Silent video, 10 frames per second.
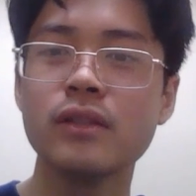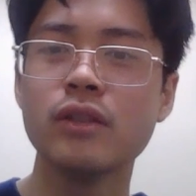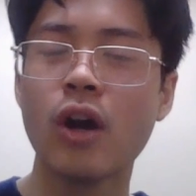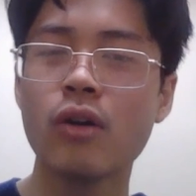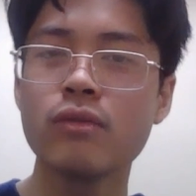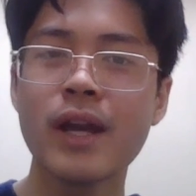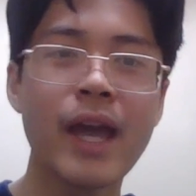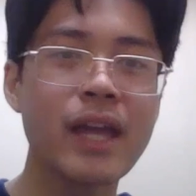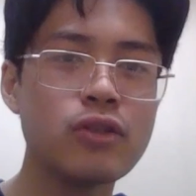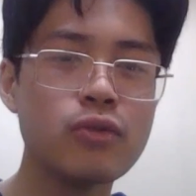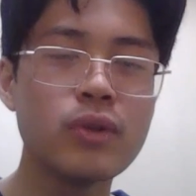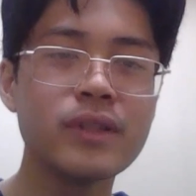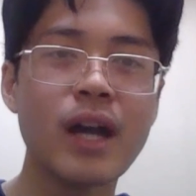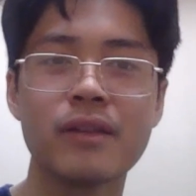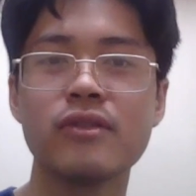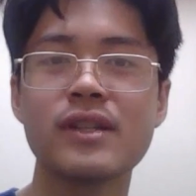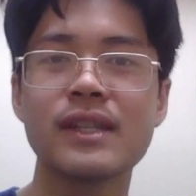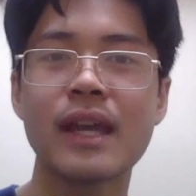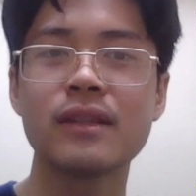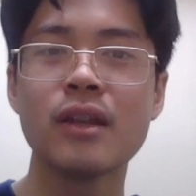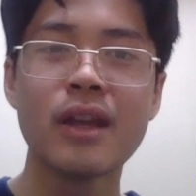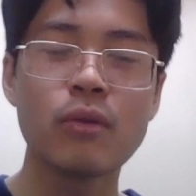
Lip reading: know and you wouldn't understand